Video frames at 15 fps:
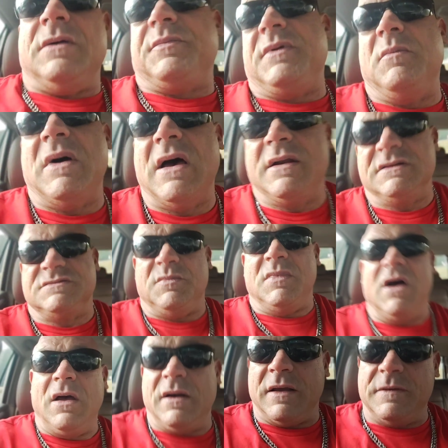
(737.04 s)
about his
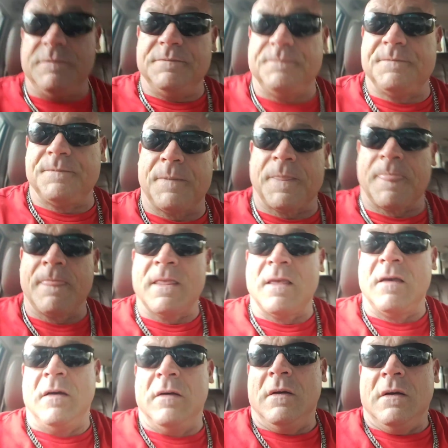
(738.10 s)
money.
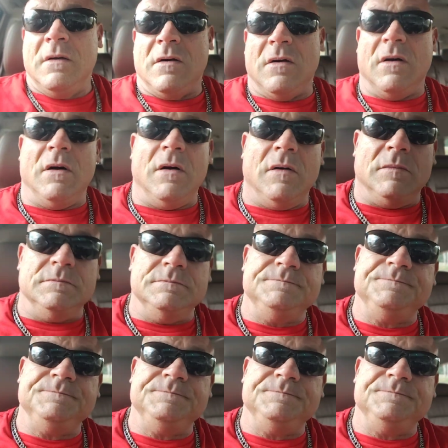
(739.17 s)
Um,